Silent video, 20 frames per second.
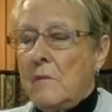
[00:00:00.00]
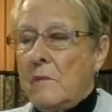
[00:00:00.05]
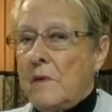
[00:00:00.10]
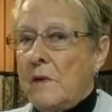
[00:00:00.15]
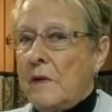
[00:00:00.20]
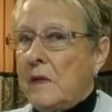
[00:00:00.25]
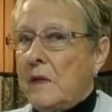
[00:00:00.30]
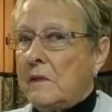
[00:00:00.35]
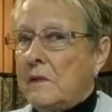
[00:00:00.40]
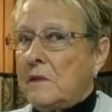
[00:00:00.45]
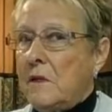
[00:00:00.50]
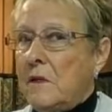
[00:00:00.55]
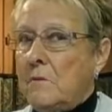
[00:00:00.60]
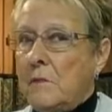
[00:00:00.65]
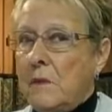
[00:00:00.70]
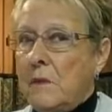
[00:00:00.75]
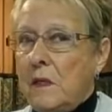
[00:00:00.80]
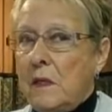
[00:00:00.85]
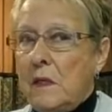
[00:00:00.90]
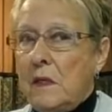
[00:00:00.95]
But to
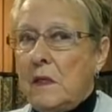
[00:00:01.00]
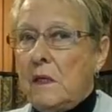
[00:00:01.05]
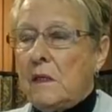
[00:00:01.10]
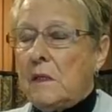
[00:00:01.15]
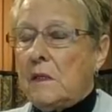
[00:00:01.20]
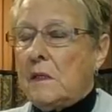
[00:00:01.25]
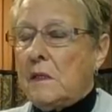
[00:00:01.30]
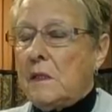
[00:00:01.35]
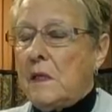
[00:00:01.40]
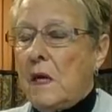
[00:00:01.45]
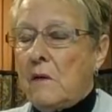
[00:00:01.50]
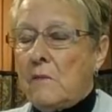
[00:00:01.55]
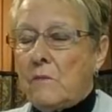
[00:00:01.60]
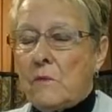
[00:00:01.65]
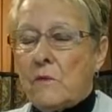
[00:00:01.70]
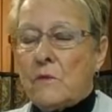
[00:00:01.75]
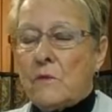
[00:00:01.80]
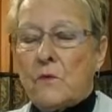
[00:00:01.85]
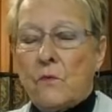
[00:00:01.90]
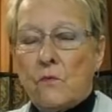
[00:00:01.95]
me, that
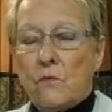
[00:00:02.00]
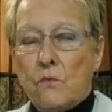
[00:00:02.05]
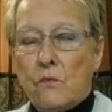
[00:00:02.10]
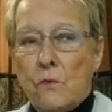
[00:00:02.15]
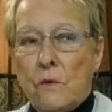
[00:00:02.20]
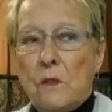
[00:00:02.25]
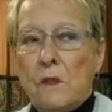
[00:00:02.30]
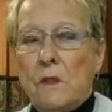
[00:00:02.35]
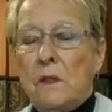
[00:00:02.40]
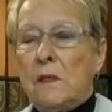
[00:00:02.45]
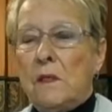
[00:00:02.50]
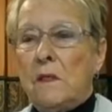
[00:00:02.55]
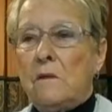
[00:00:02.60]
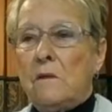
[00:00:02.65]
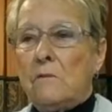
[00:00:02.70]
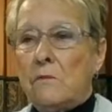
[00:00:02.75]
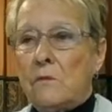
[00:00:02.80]
was really,